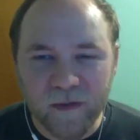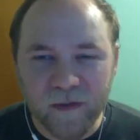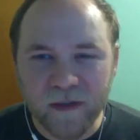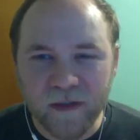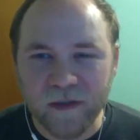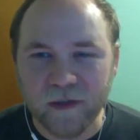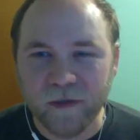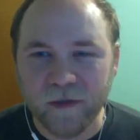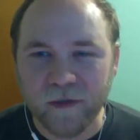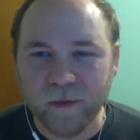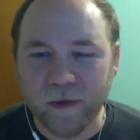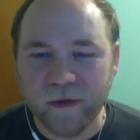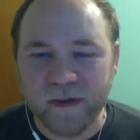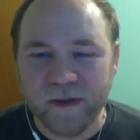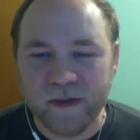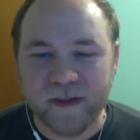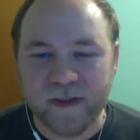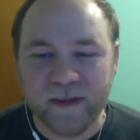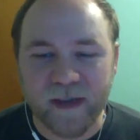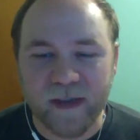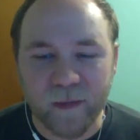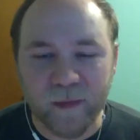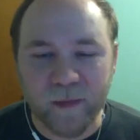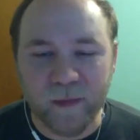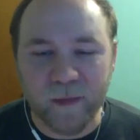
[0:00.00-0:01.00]
or what is it?
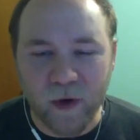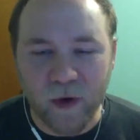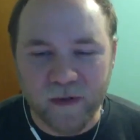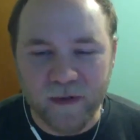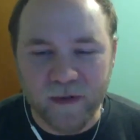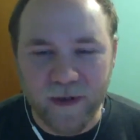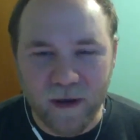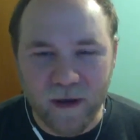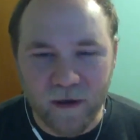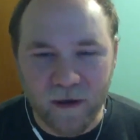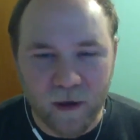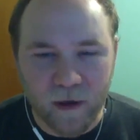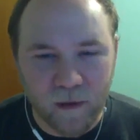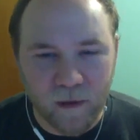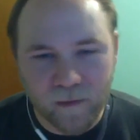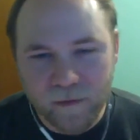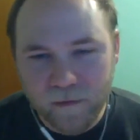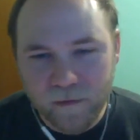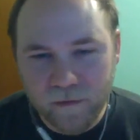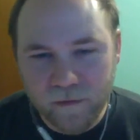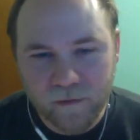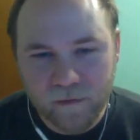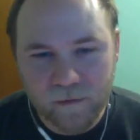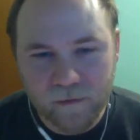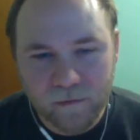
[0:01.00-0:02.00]
Stenparts.com.
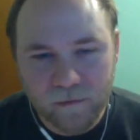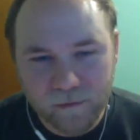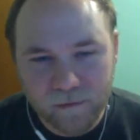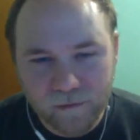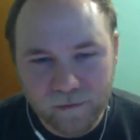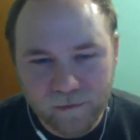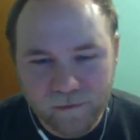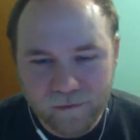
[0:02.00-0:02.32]
Yeah.